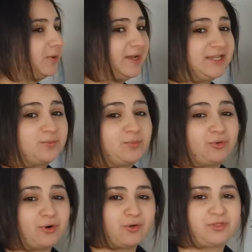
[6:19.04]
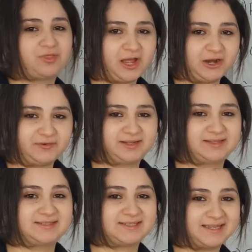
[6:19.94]
is
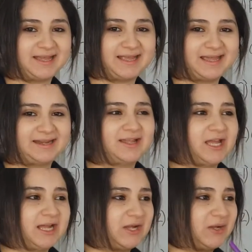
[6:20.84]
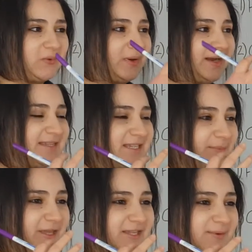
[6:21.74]
pro-thyroid. See, again, we need to
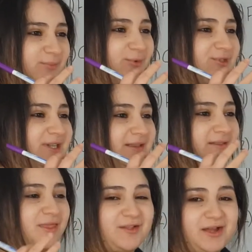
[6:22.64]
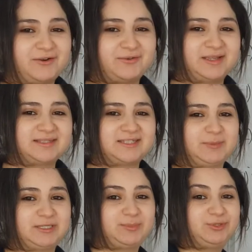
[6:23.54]
be supporting the thyroid to
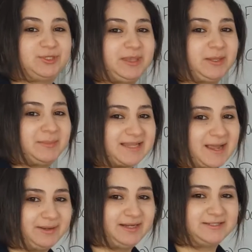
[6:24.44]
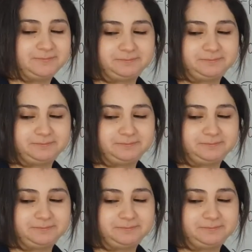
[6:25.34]
be supporting the metabolism.